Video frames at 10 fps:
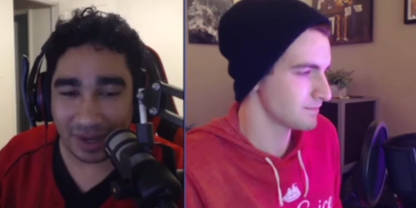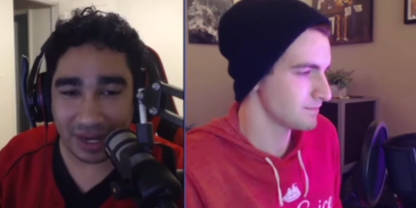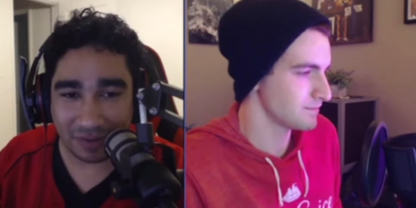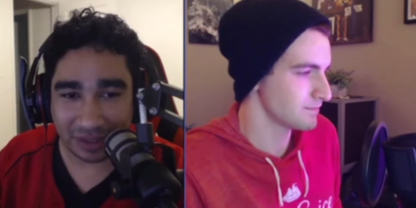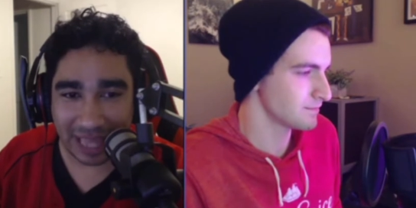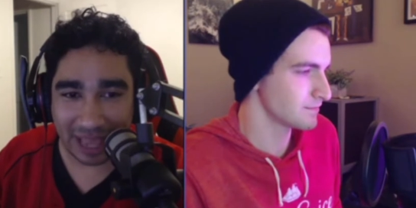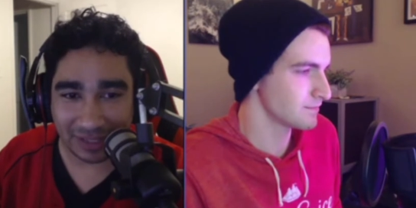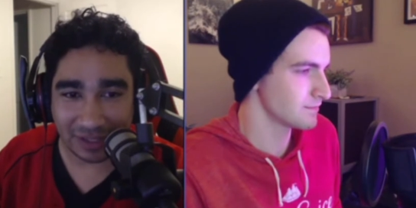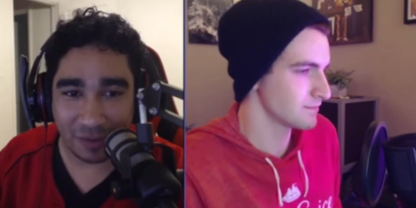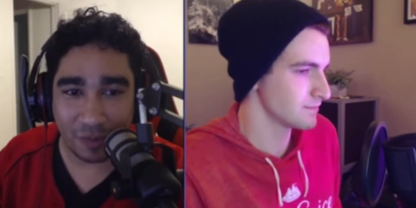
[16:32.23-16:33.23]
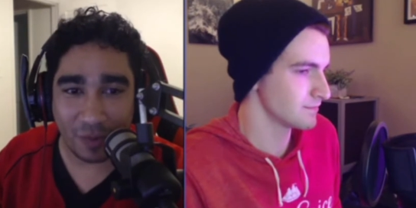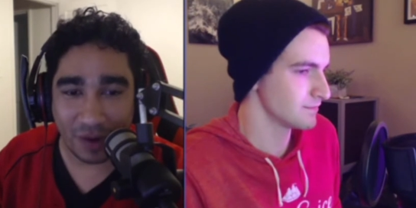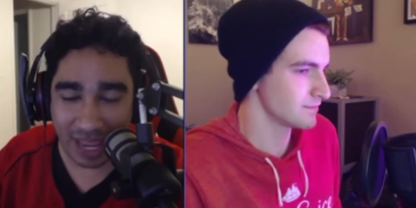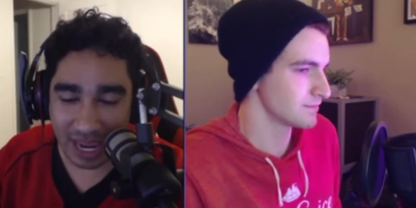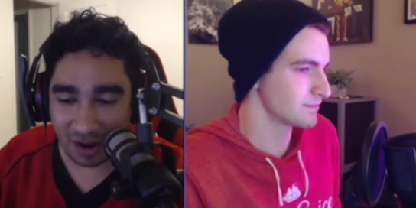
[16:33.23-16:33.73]
Speaker 1: "We Never Left,"
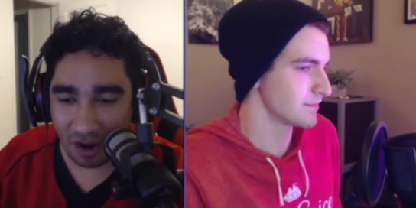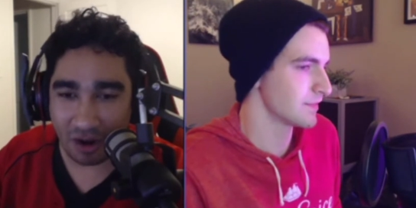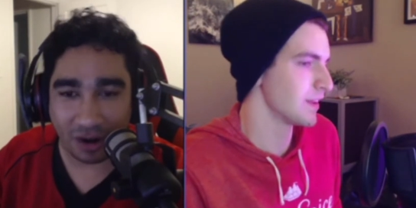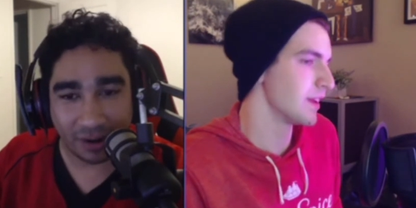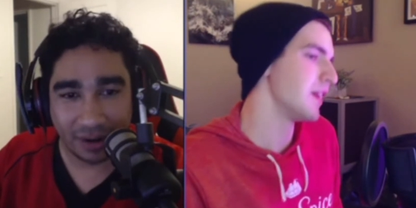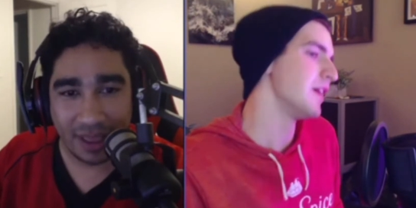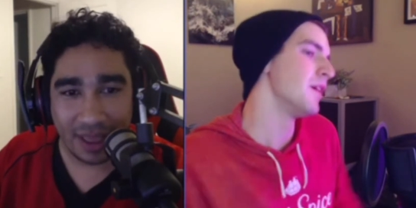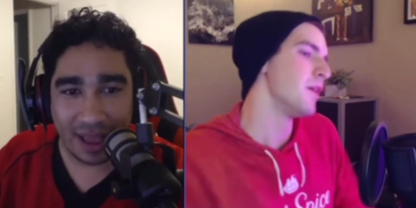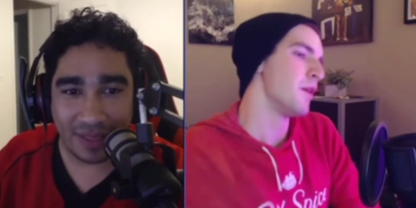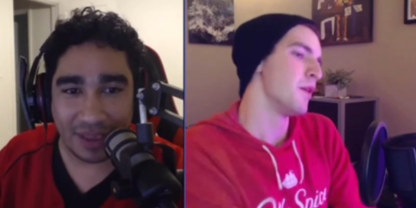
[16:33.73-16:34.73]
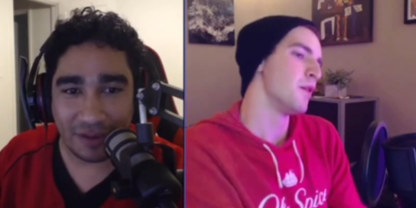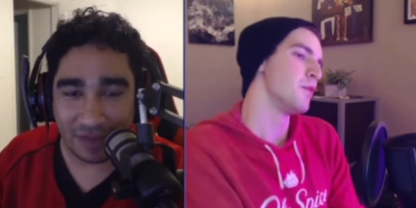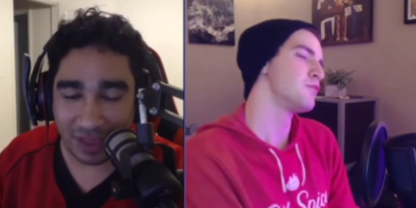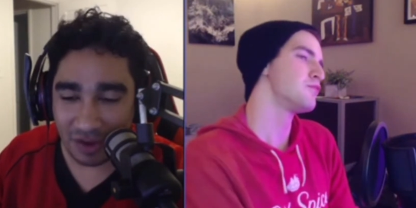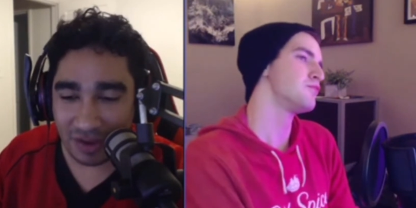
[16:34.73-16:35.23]
working in horror, uh, that you feel
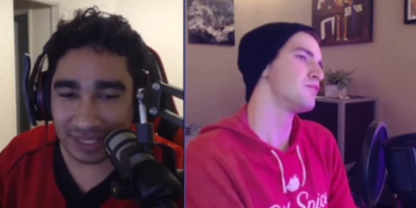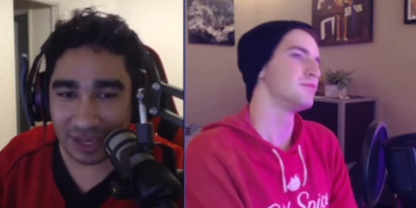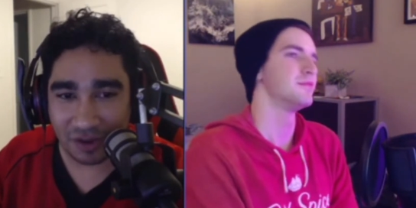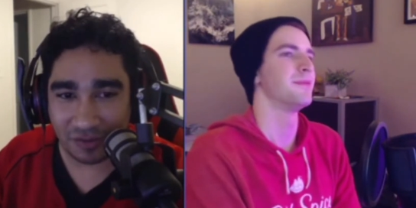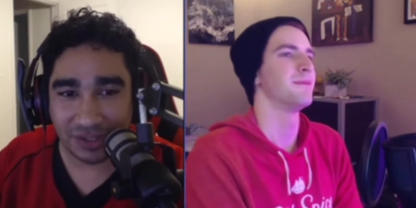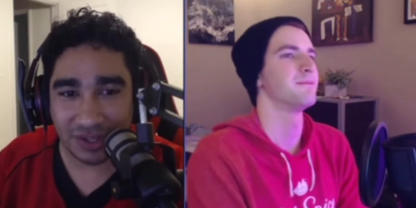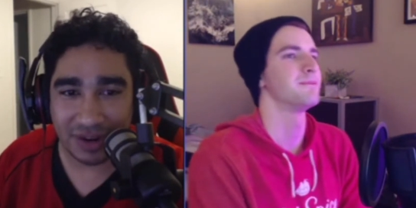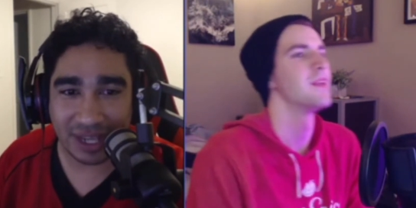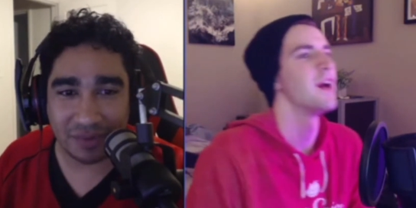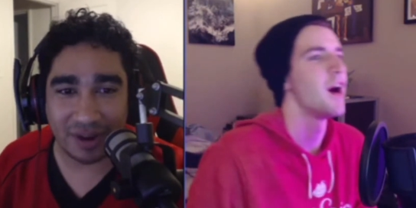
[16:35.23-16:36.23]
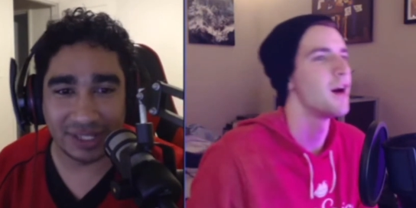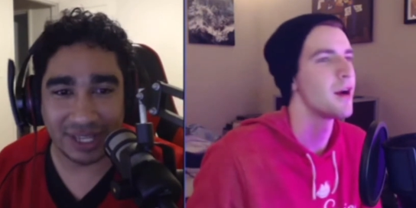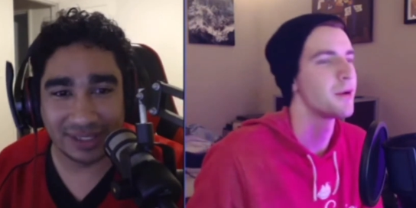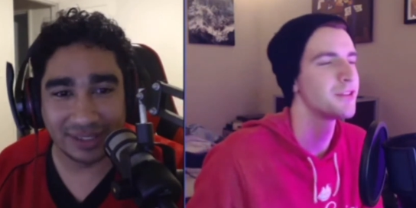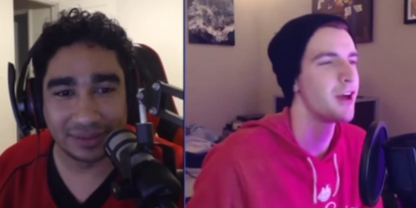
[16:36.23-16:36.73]
like you can take over into your next project. Are,
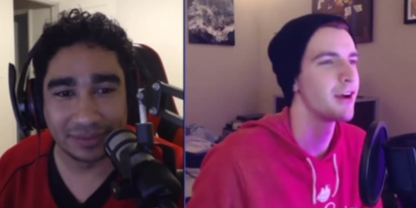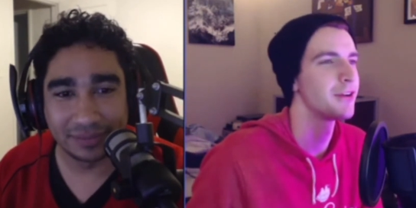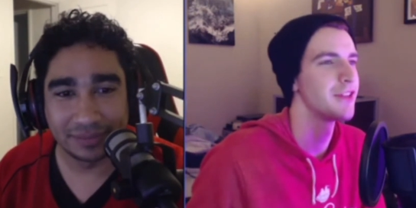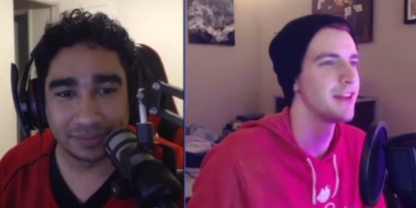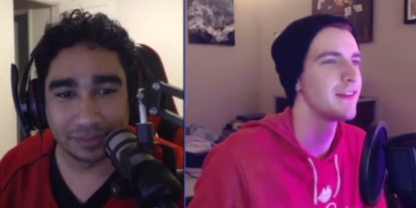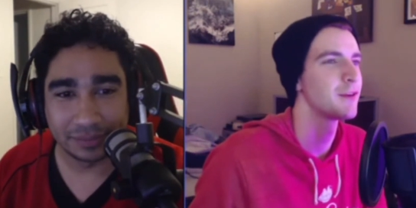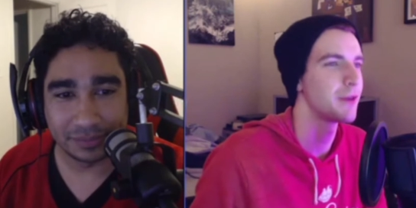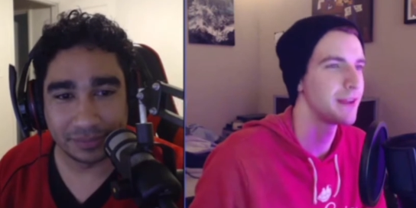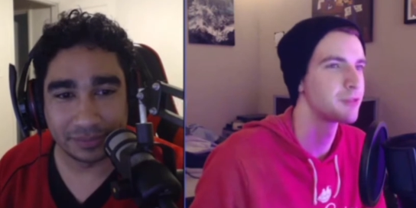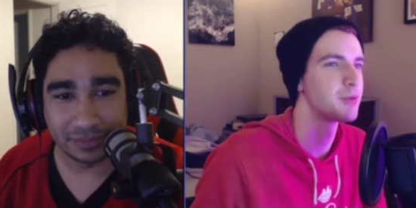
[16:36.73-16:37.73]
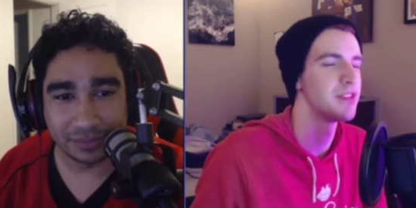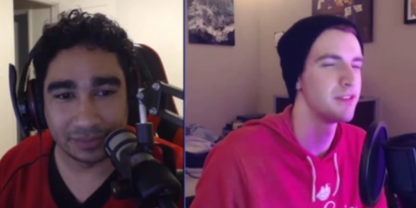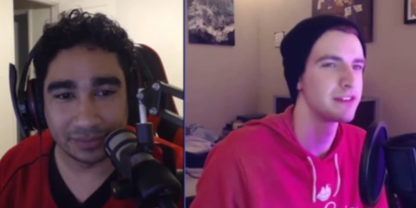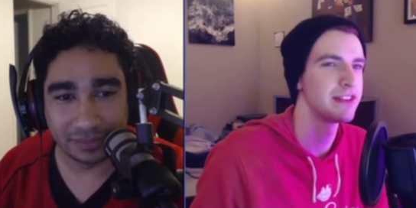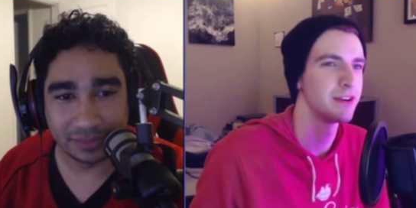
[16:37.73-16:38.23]
are
Speaker 2: we? Ta- are you saying like working
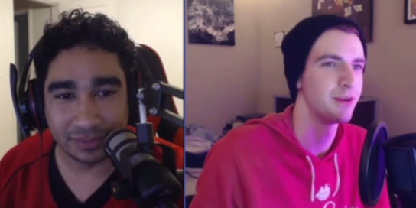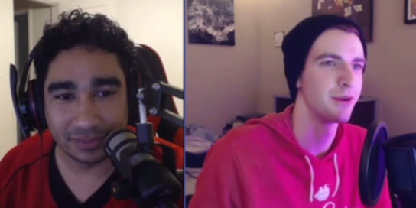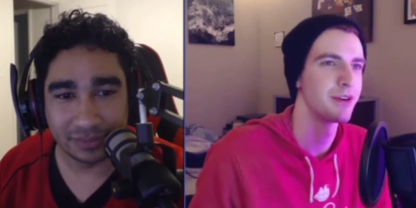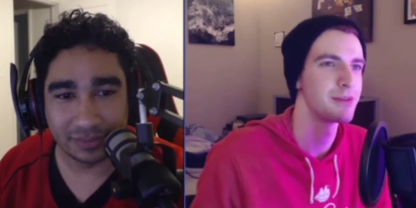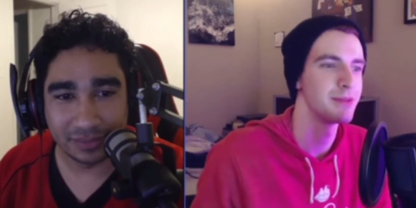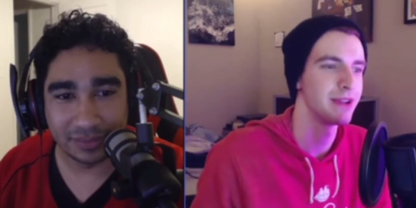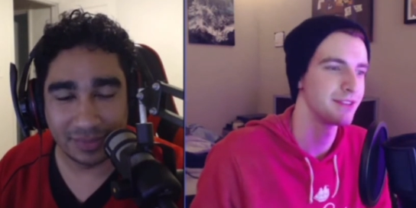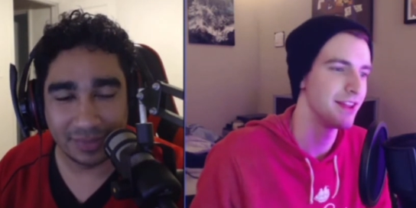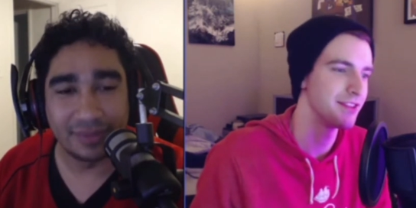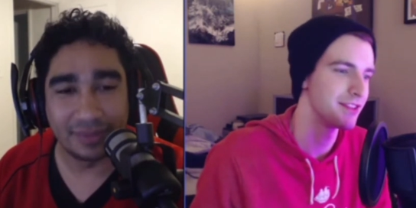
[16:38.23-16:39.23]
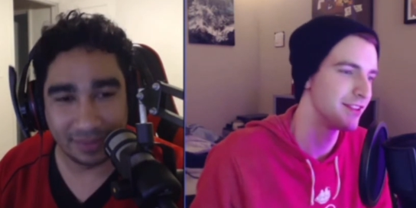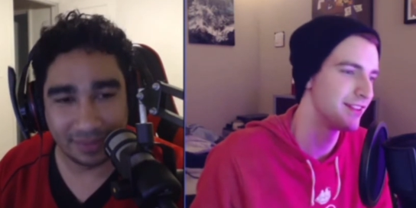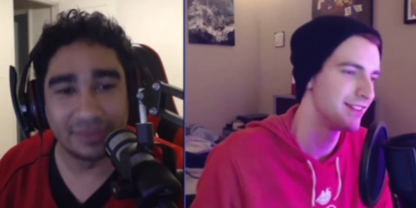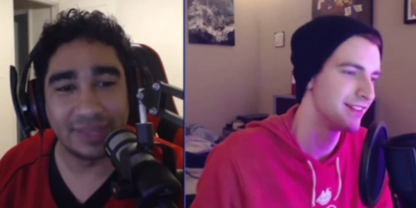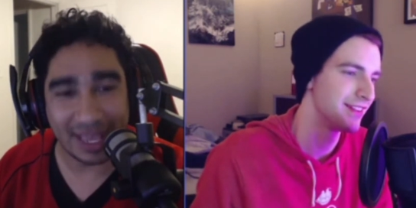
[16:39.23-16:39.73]
specifically in horror? Biggest lesson?
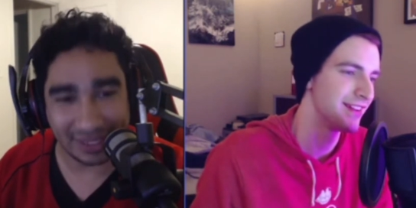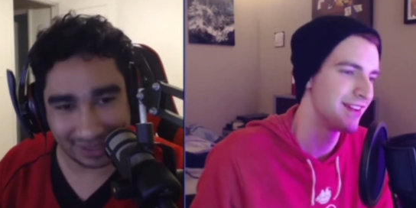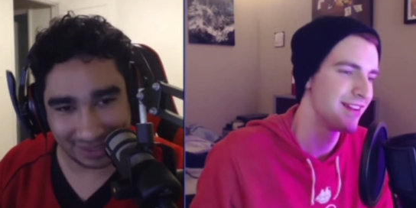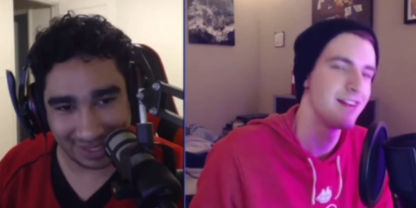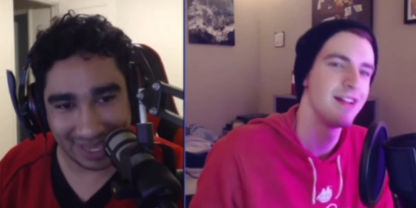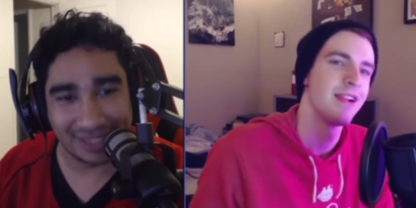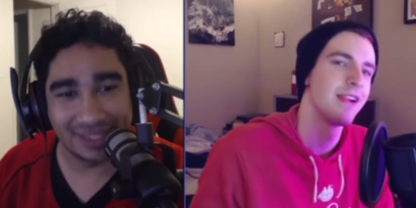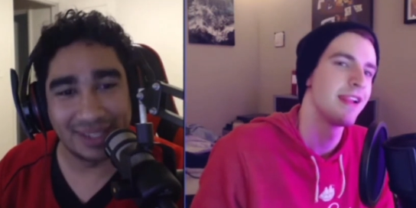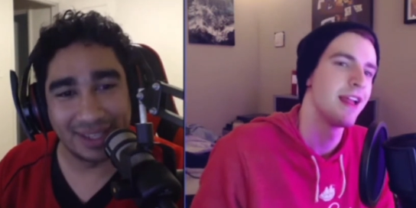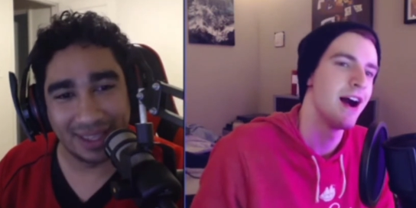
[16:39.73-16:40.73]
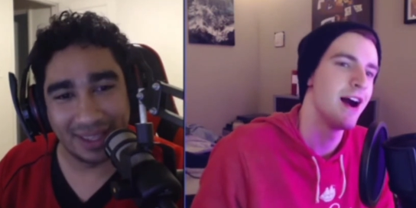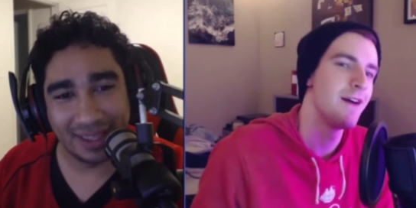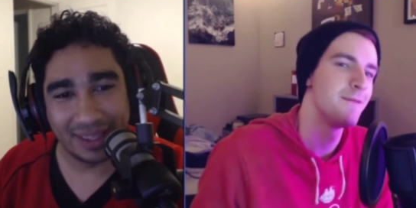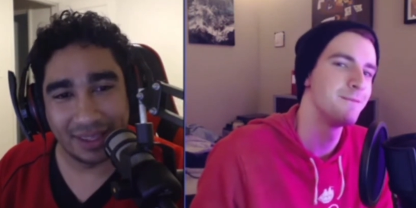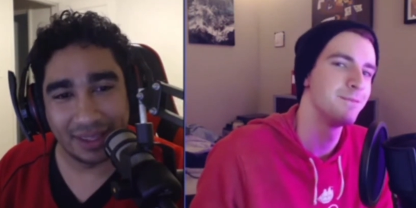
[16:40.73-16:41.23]
Yes. Yes.
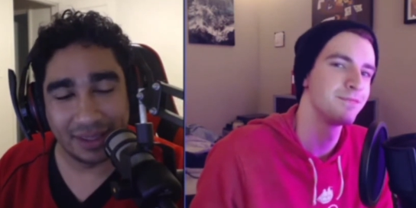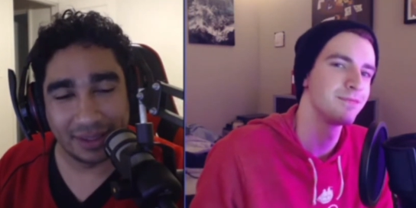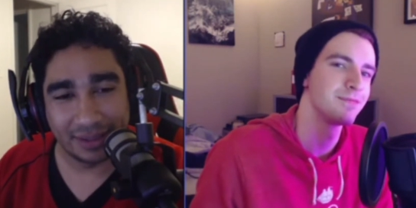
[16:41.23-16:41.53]
Um,